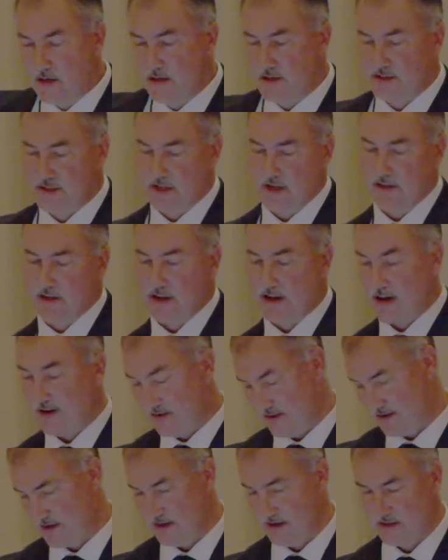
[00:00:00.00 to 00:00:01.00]
You see the
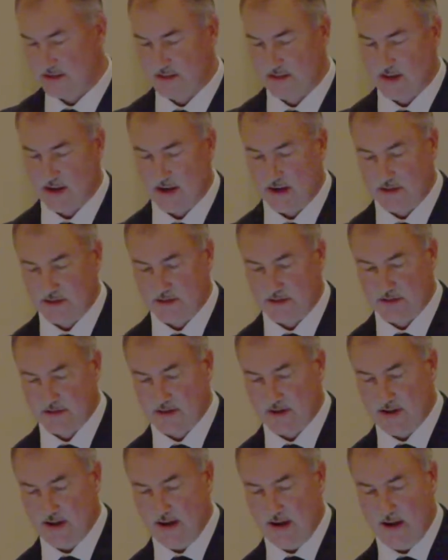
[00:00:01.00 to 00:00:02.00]

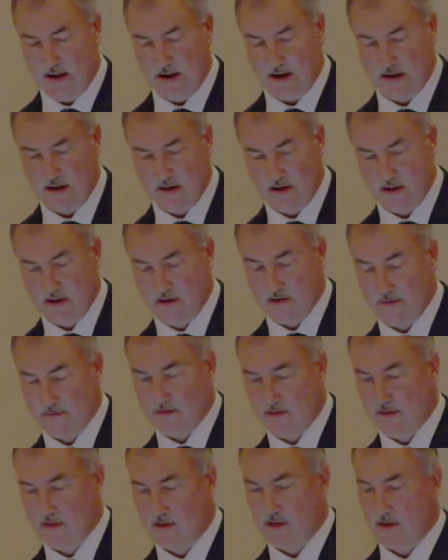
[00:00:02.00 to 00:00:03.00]
keratinocytes, and
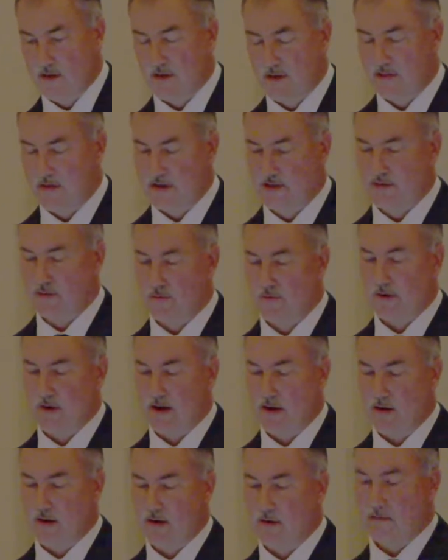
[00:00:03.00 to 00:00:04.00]
these
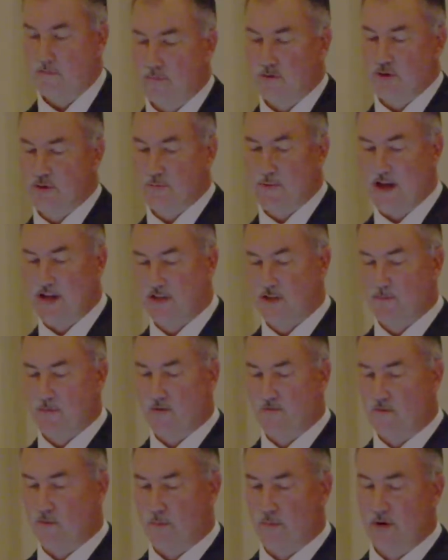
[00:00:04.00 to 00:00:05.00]
are
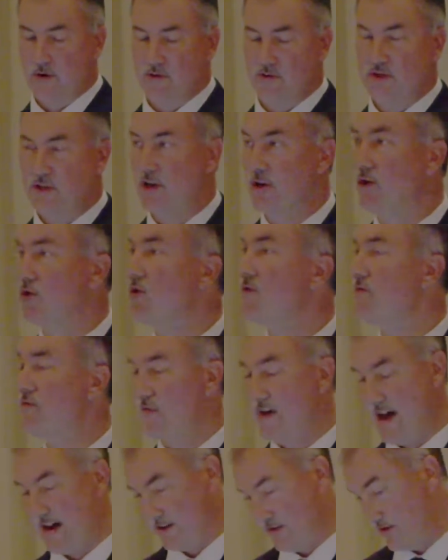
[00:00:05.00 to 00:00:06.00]
responsible for producing growth
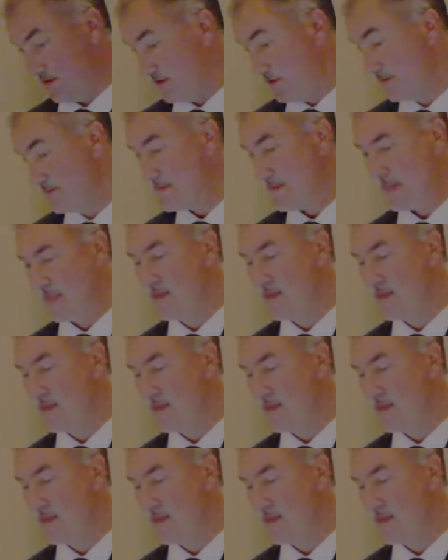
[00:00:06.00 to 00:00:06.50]
factors.